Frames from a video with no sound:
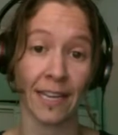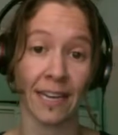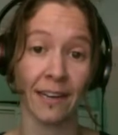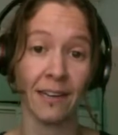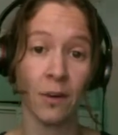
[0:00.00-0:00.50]

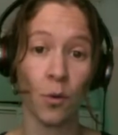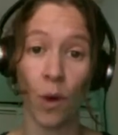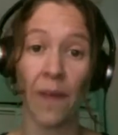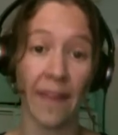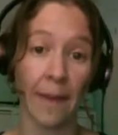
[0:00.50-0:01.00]
earlier,
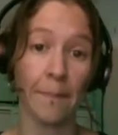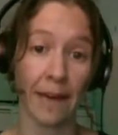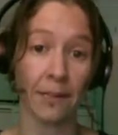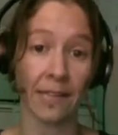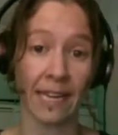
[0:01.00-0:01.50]
won that
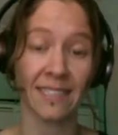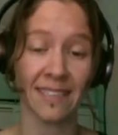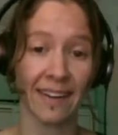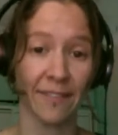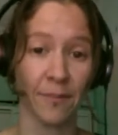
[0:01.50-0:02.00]
battle
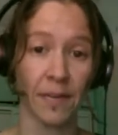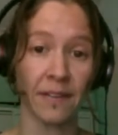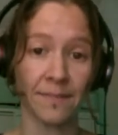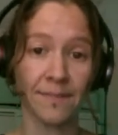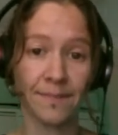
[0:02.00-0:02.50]
against the
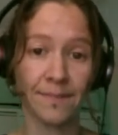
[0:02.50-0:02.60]
government.